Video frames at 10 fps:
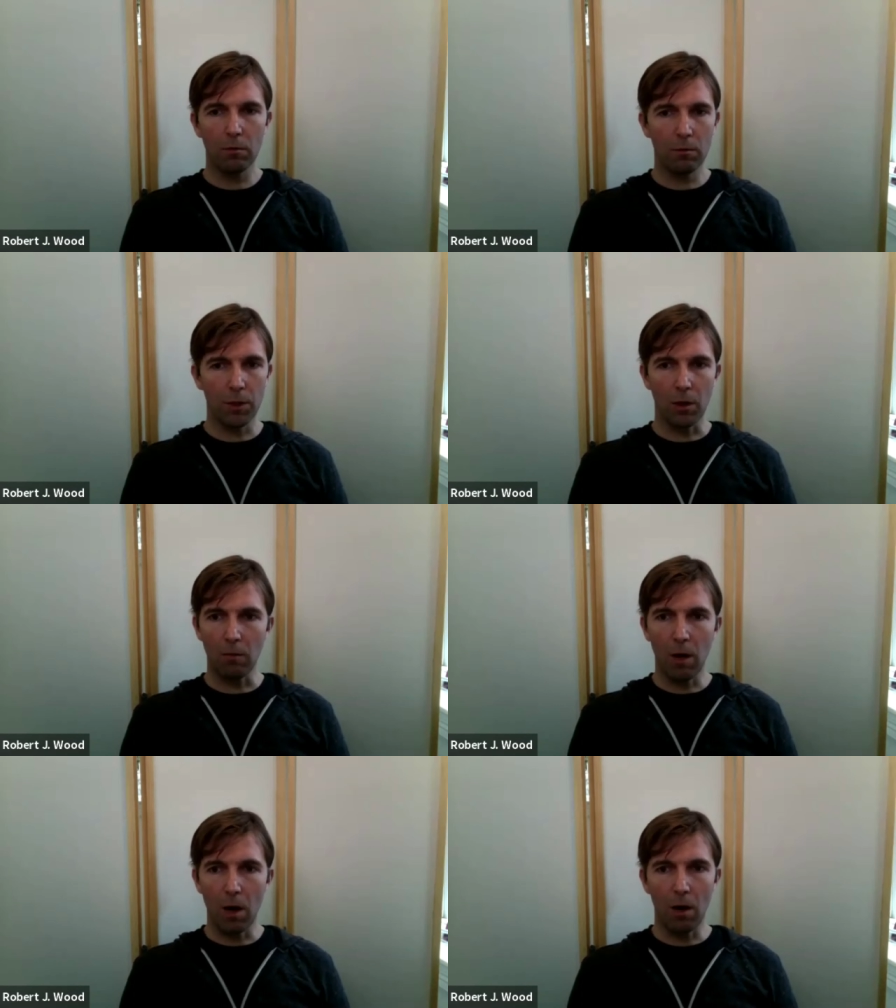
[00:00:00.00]
you know,
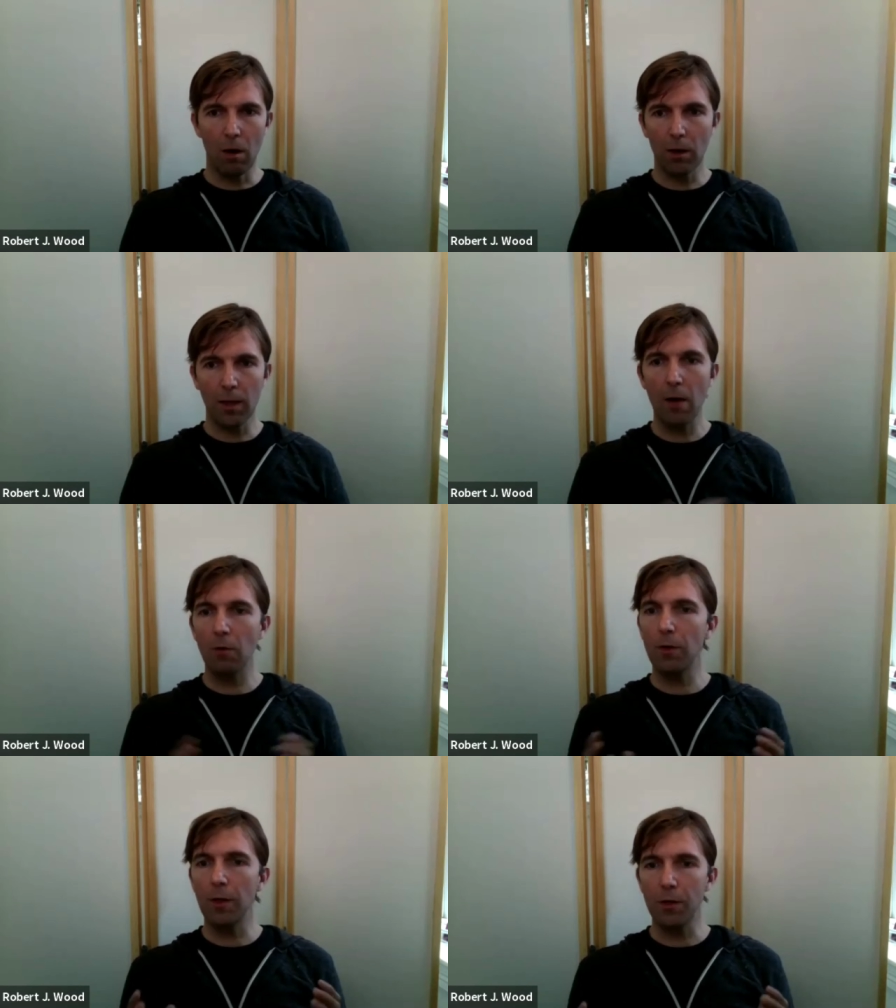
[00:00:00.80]

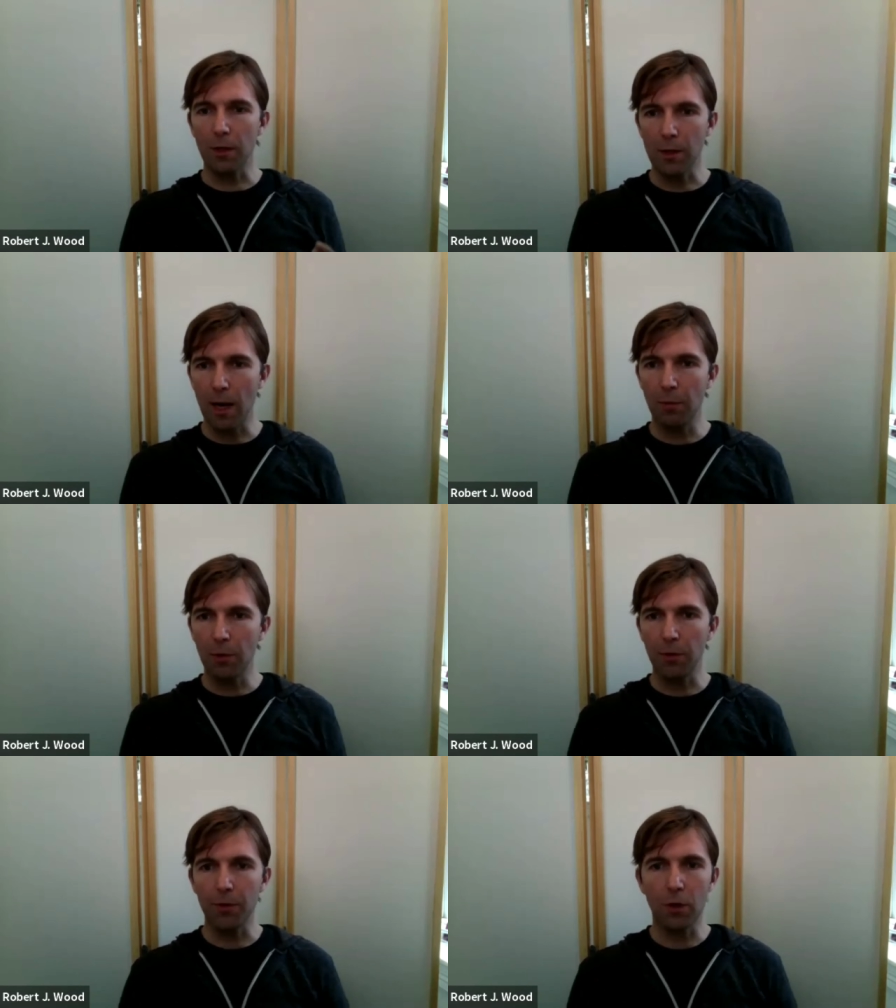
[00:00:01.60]
countless
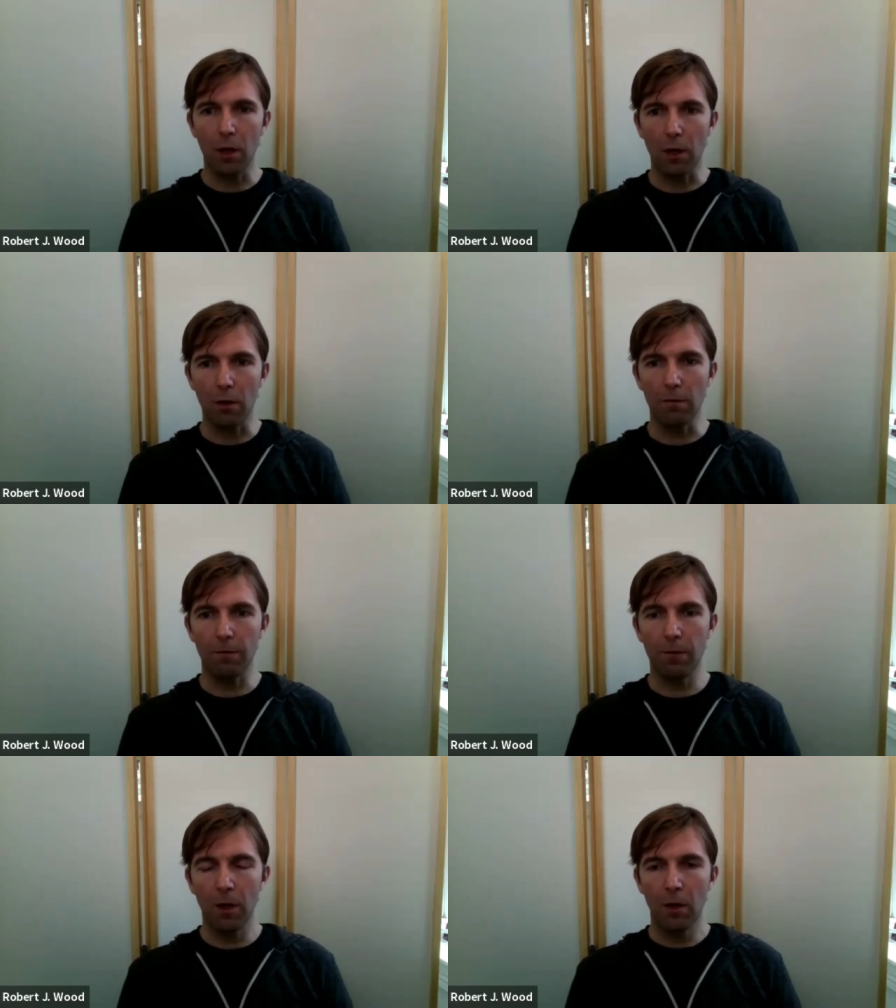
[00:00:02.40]
examples
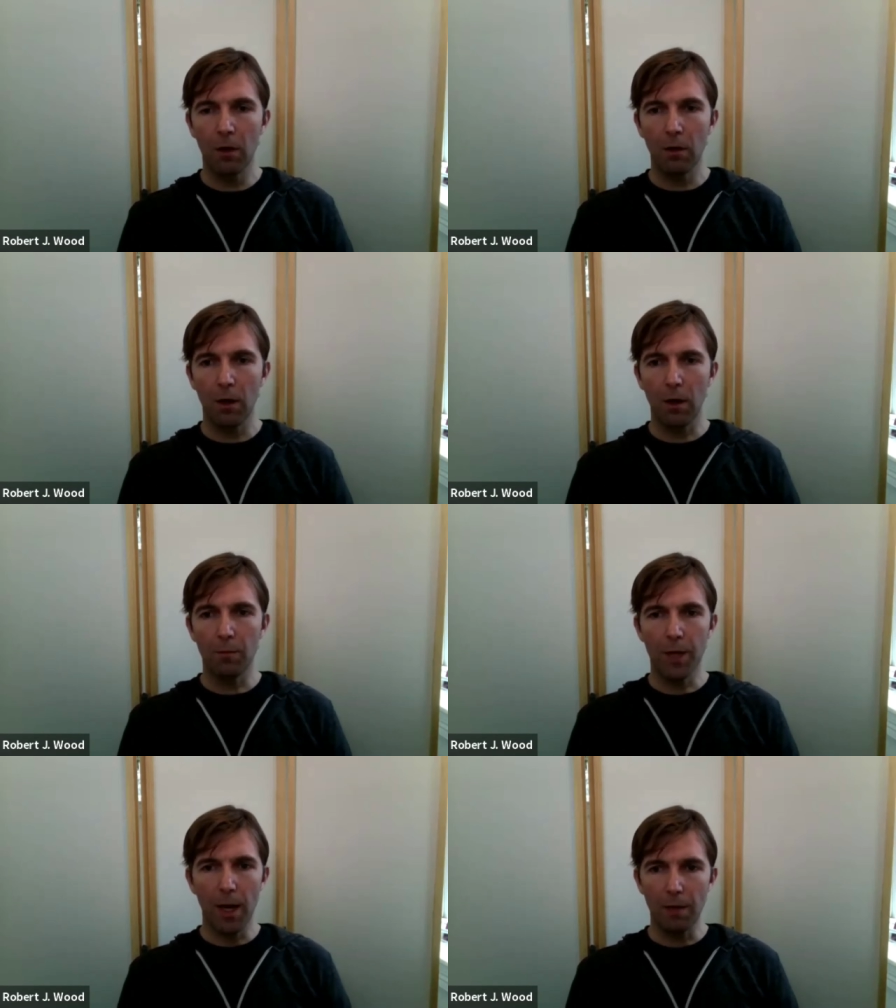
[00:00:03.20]
of uh,
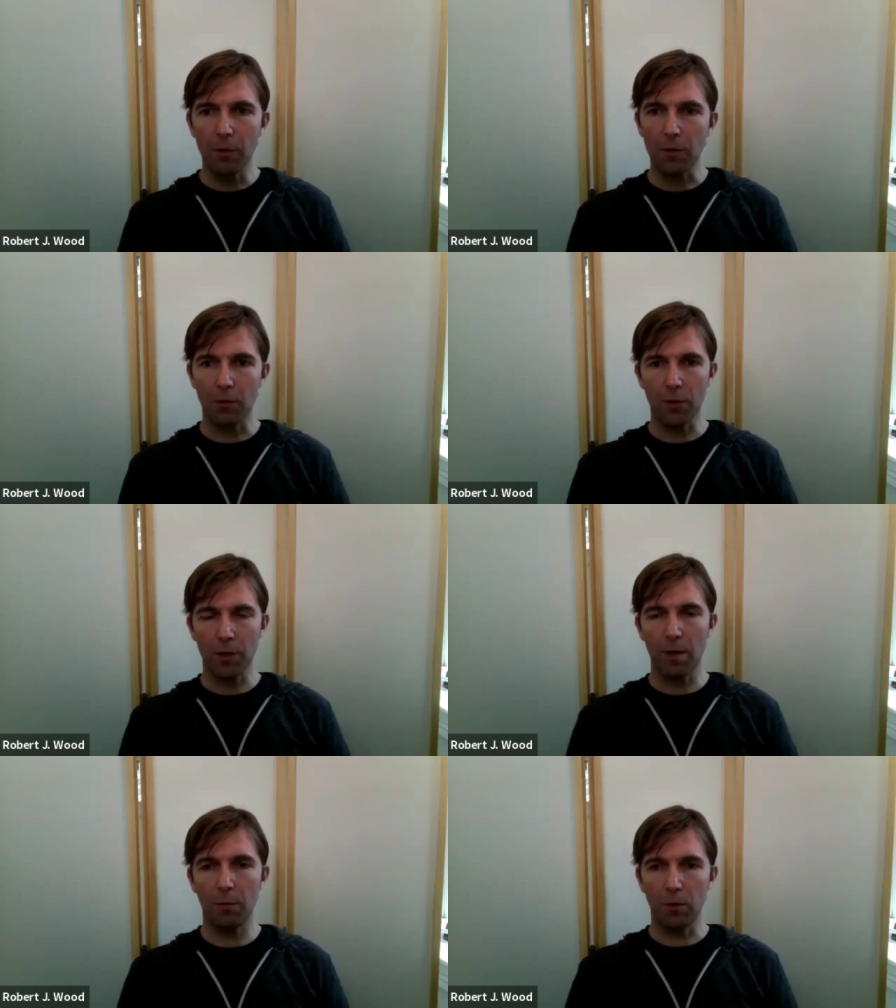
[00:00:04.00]
behaviors, for
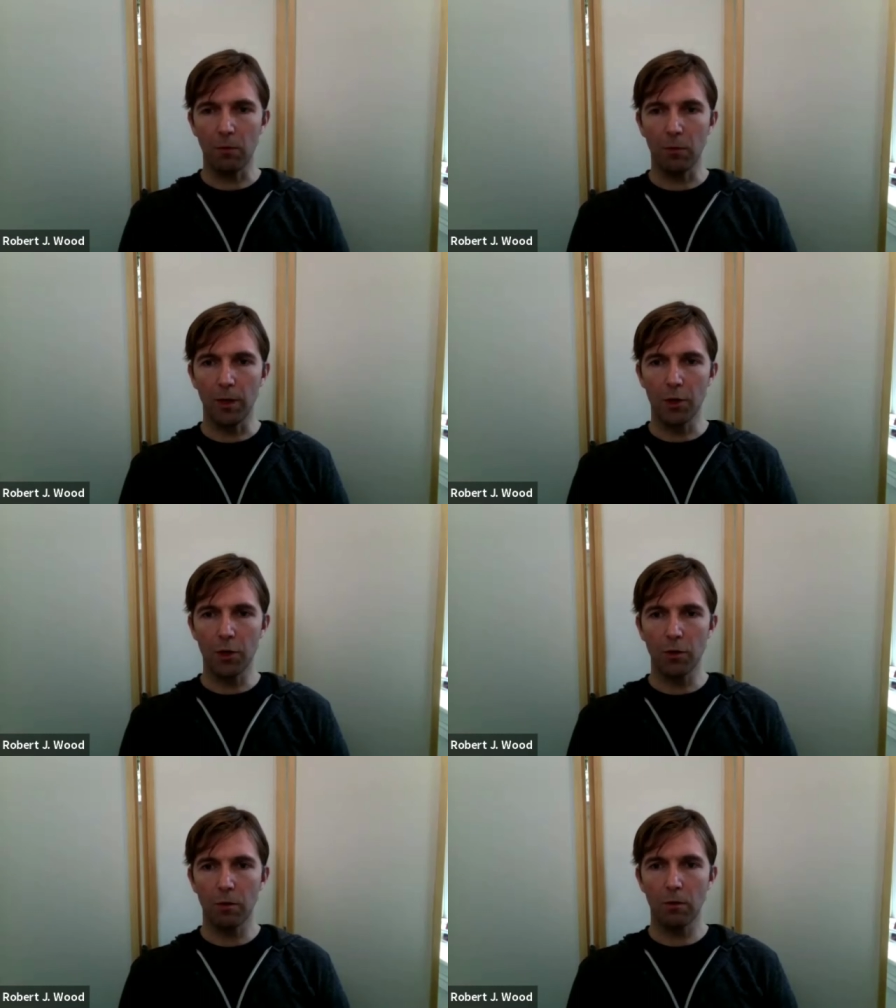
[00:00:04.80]
example,
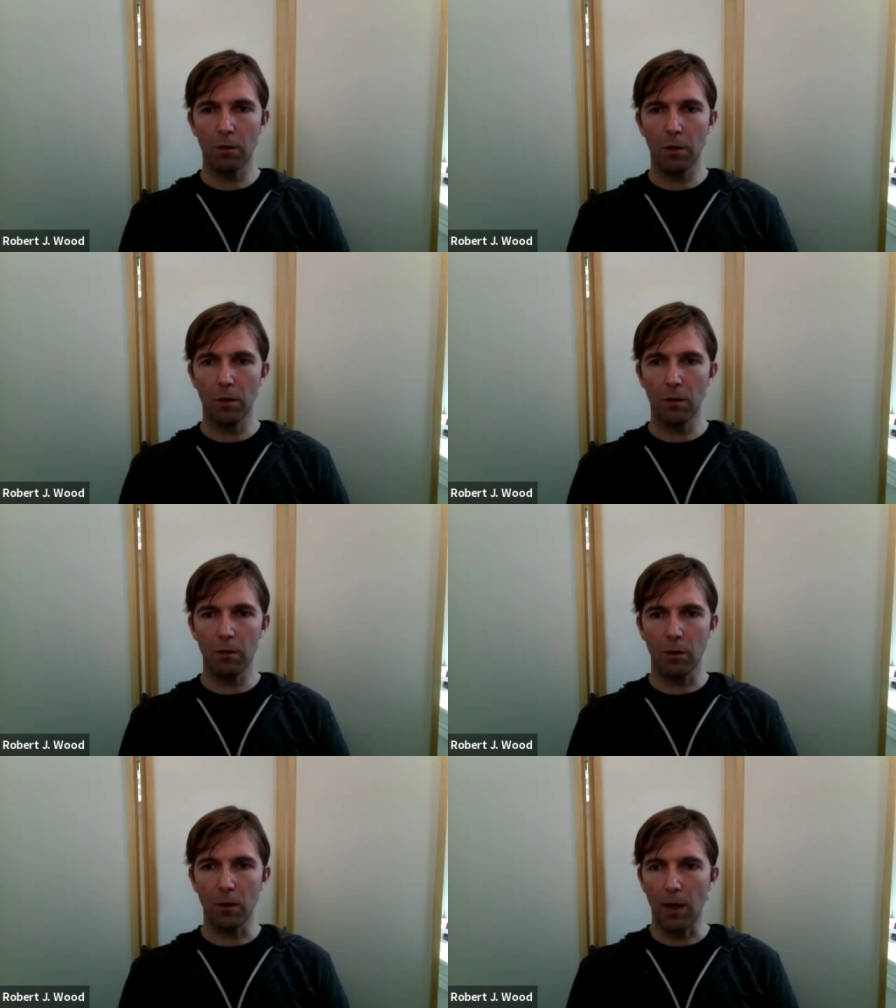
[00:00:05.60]
which
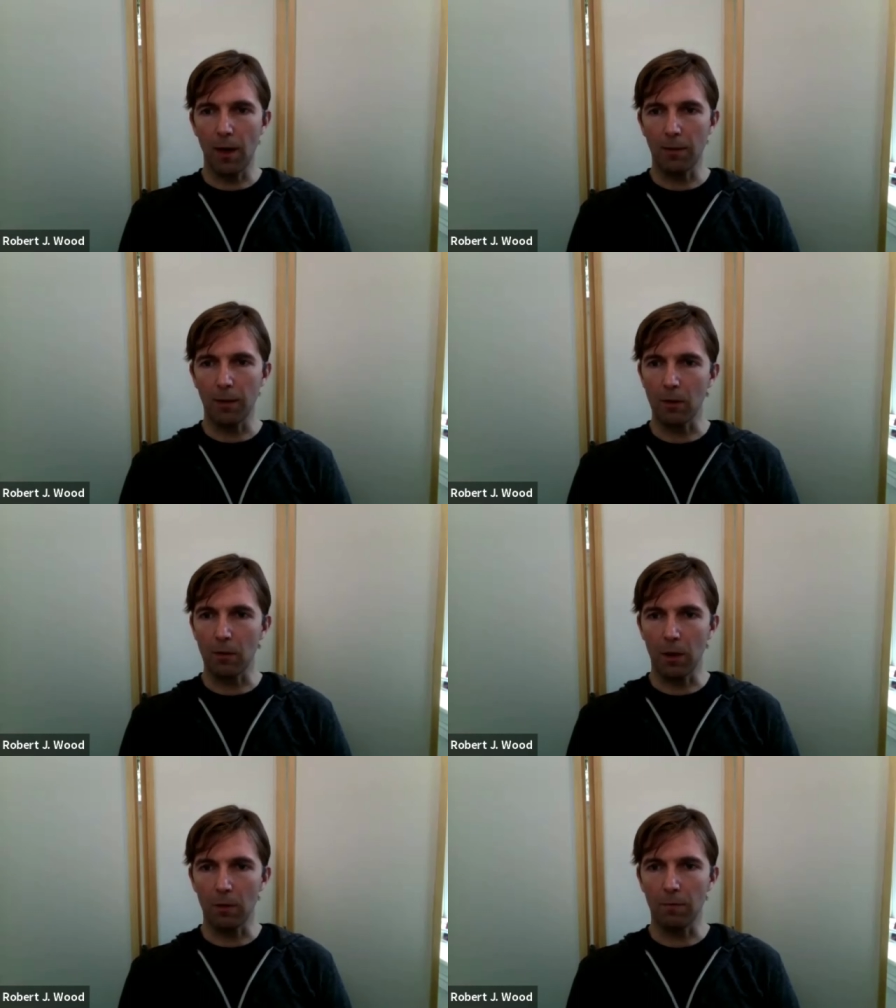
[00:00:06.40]
you know, I think
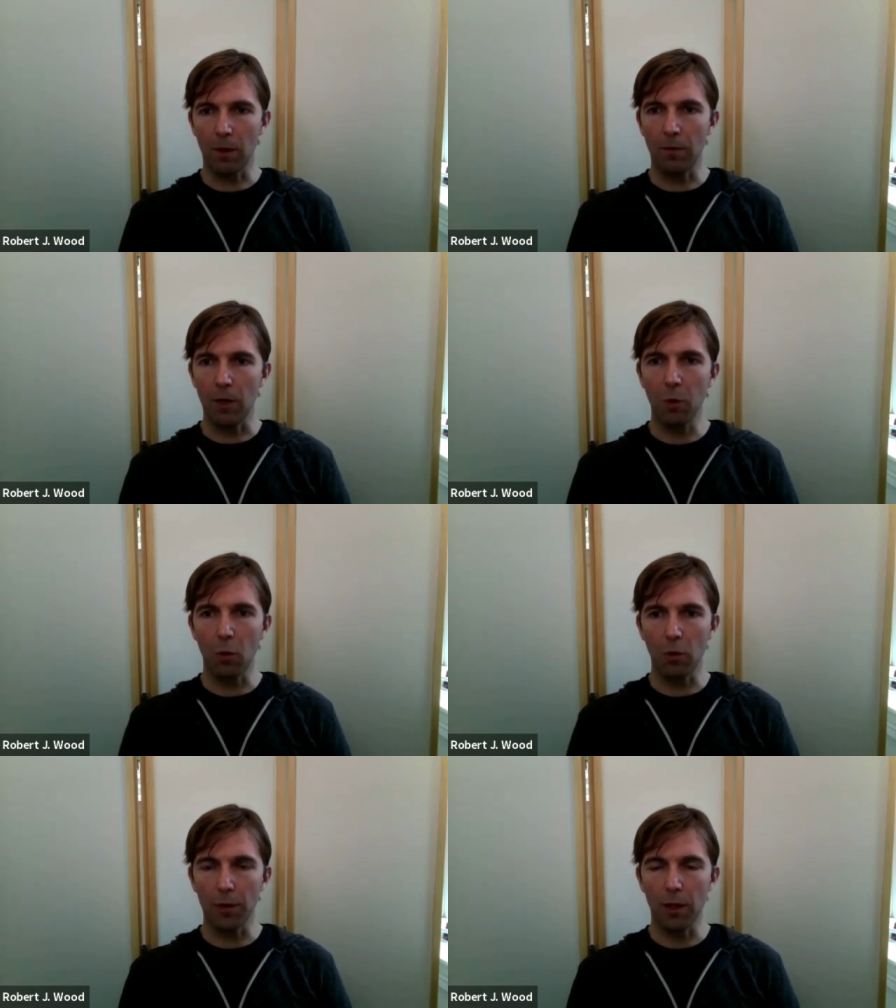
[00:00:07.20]
are, are, are very
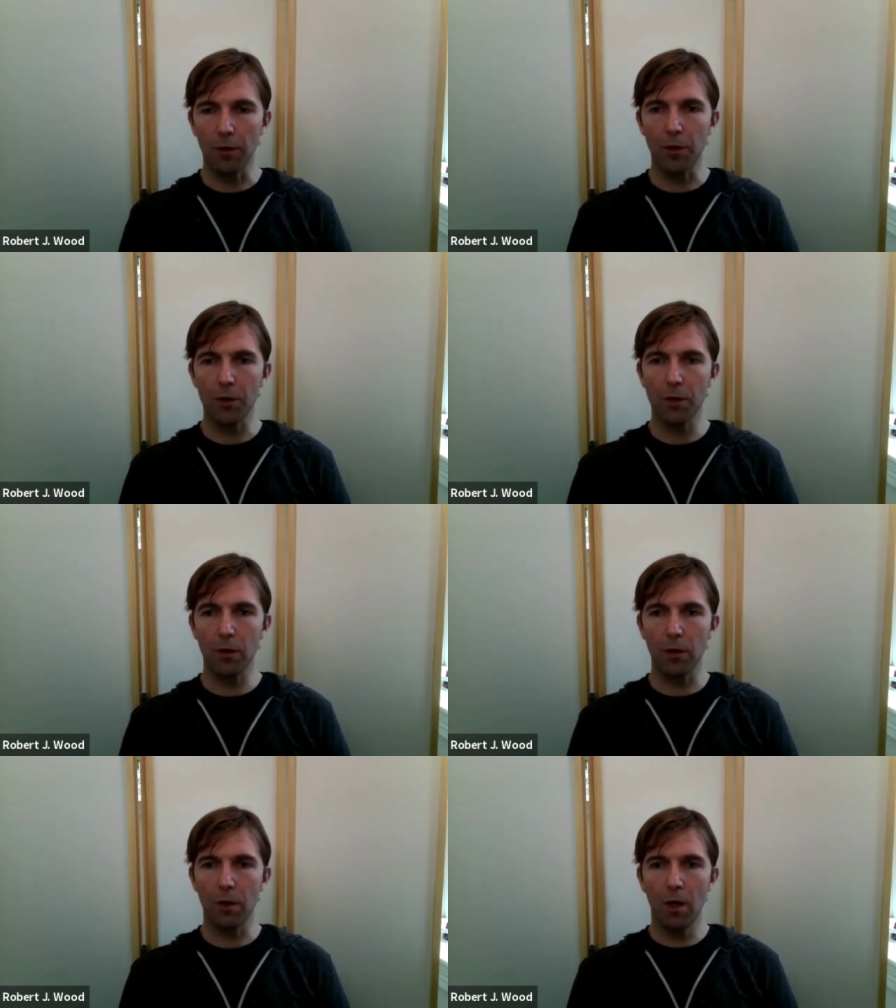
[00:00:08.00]
poorly
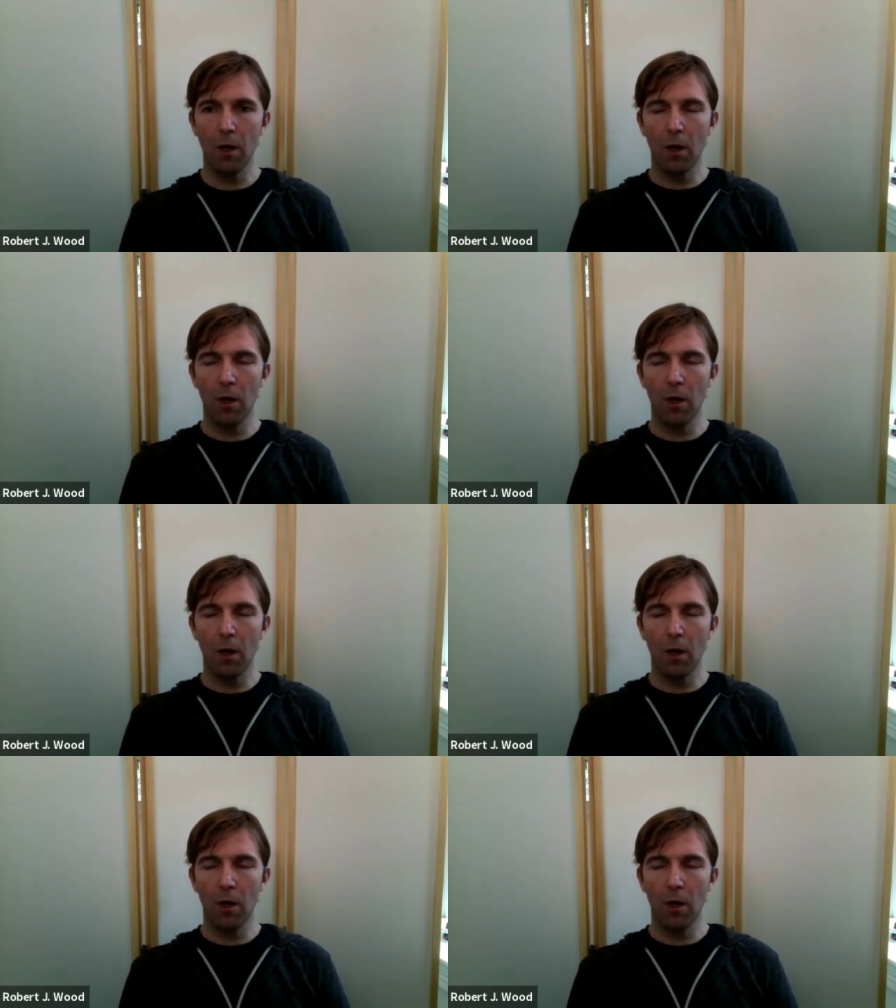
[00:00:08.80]
understood.